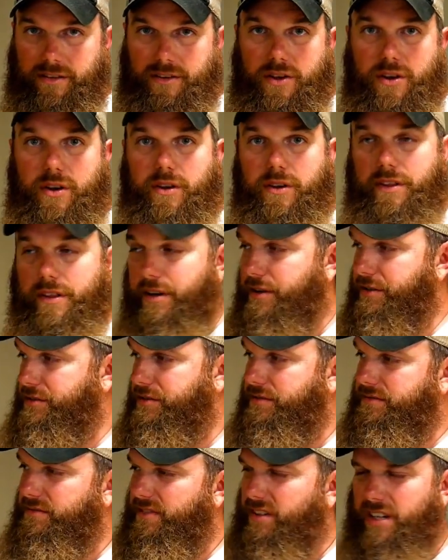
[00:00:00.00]

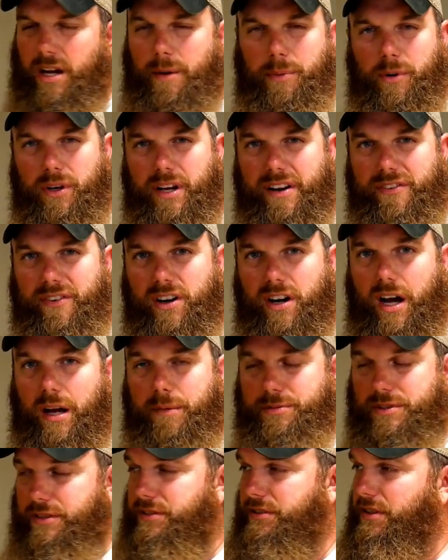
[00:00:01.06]
There's a couple different
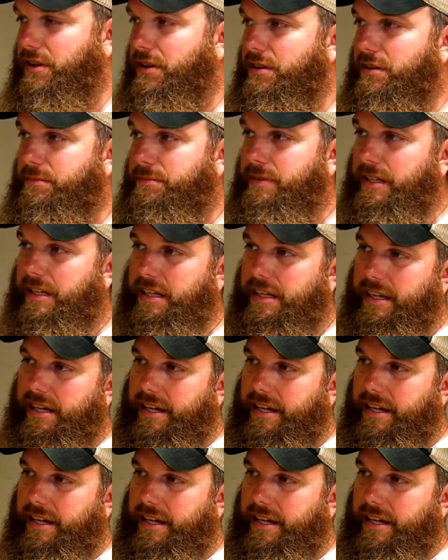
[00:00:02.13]
options on them